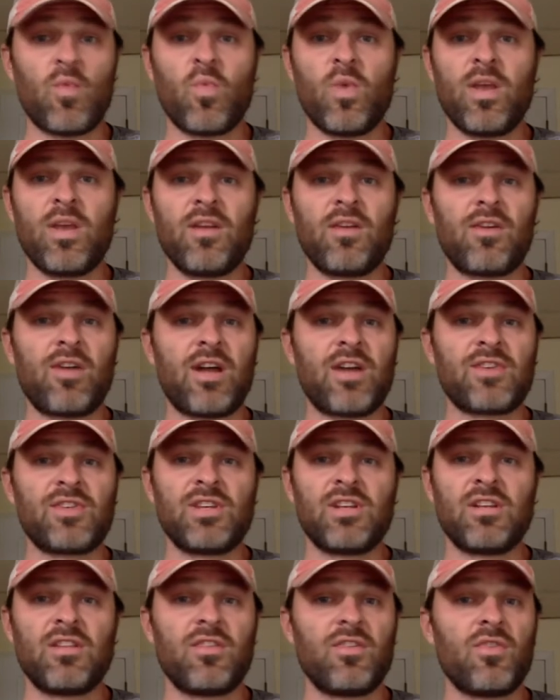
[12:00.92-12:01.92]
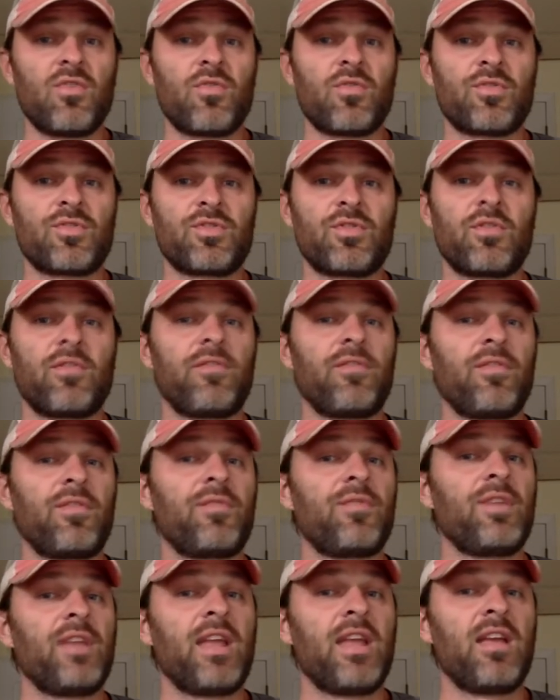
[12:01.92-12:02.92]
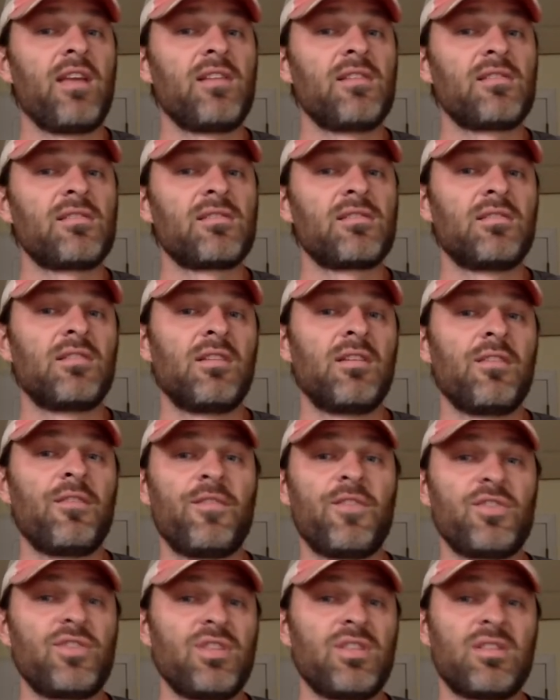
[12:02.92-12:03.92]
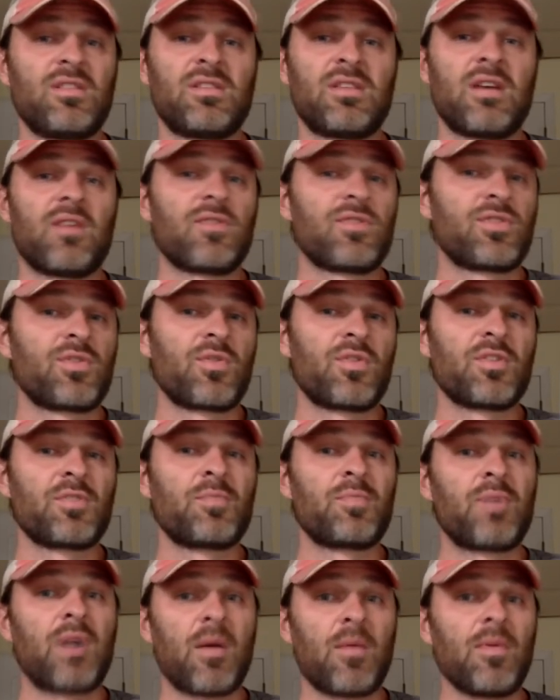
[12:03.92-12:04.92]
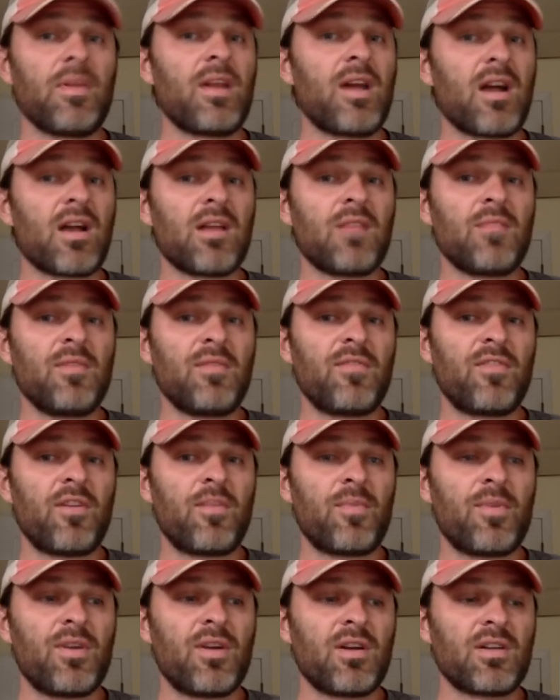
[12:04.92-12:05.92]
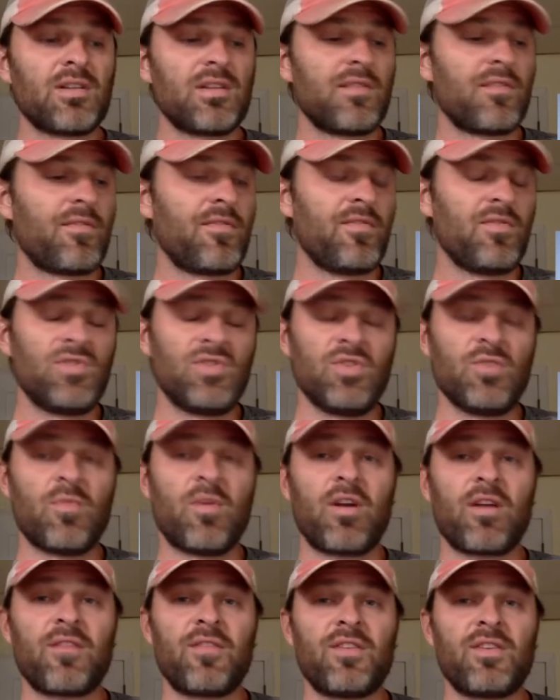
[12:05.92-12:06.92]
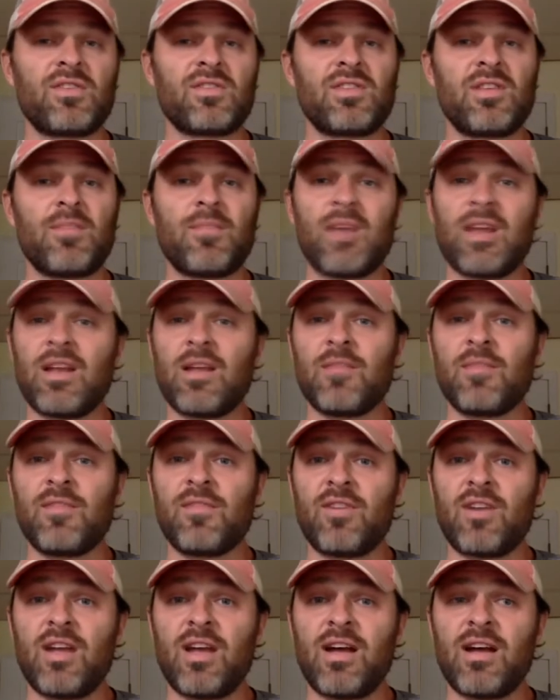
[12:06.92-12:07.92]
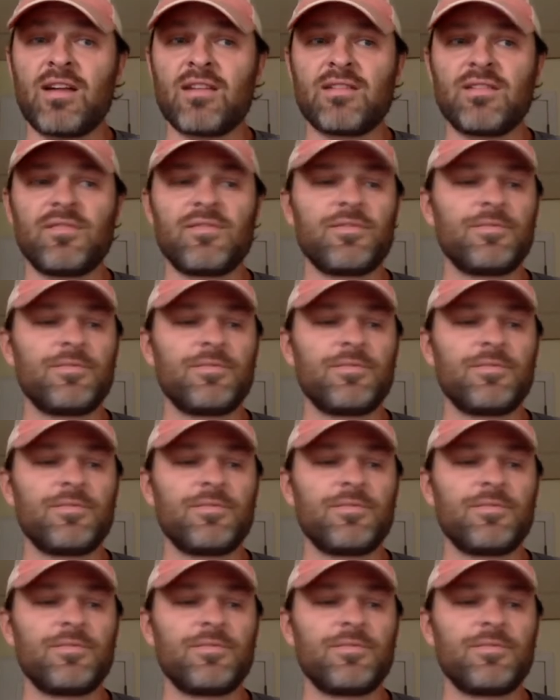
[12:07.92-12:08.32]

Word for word: wind crashing into the north shore for three days, fishing the south shore is probably not going to be very productive. If you do mark fish, they might not be very active.